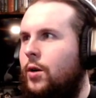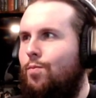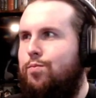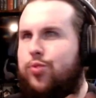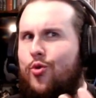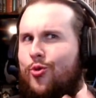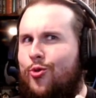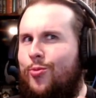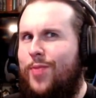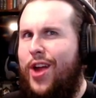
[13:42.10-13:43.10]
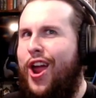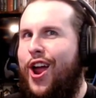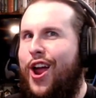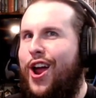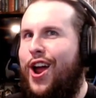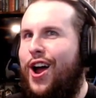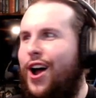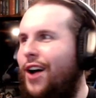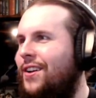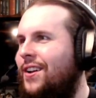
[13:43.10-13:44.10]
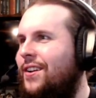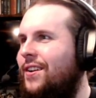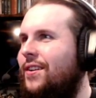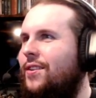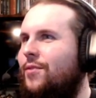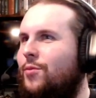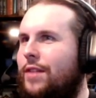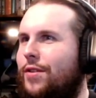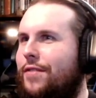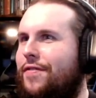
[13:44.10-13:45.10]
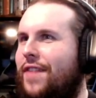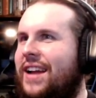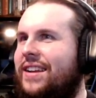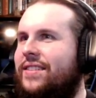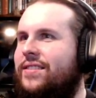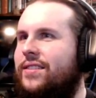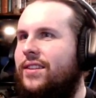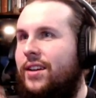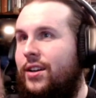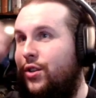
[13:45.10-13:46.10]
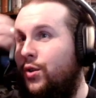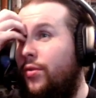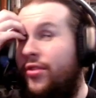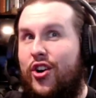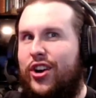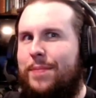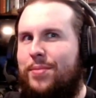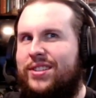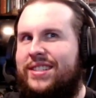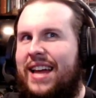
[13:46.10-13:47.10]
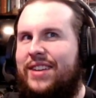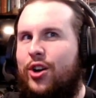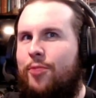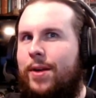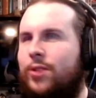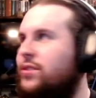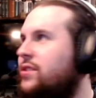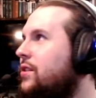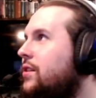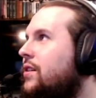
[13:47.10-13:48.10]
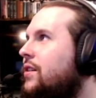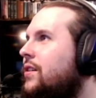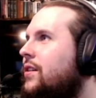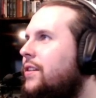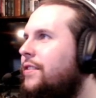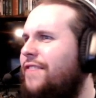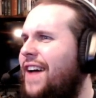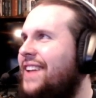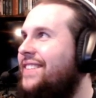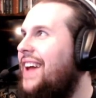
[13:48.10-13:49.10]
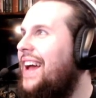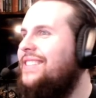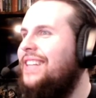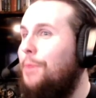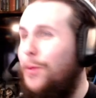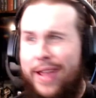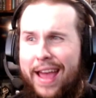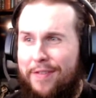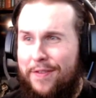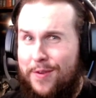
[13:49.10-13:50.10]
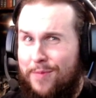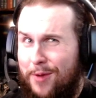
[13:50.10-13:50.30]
Boom! Yeah! We have refined it to 30% almost. Fantastic, but we have a few more